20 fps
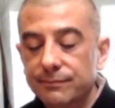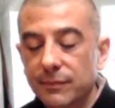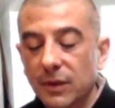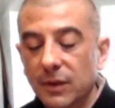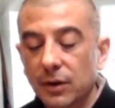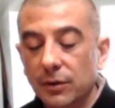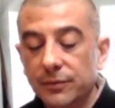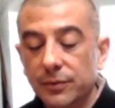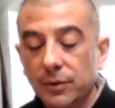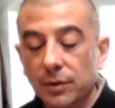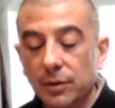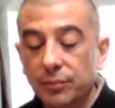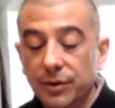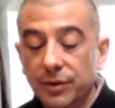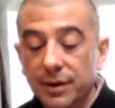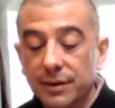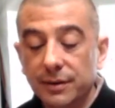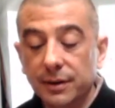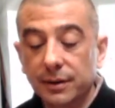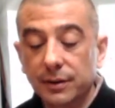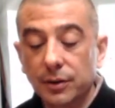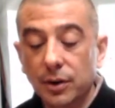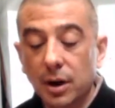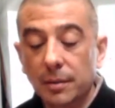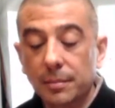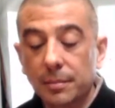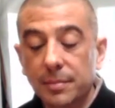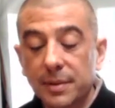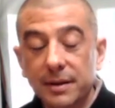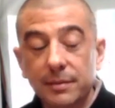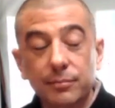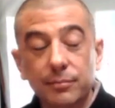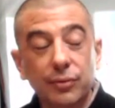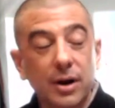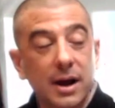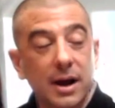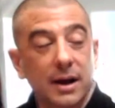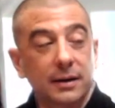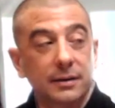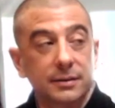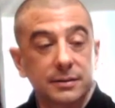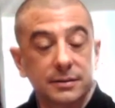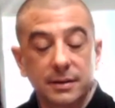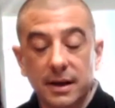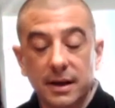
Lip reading: of your breathing not being practiced,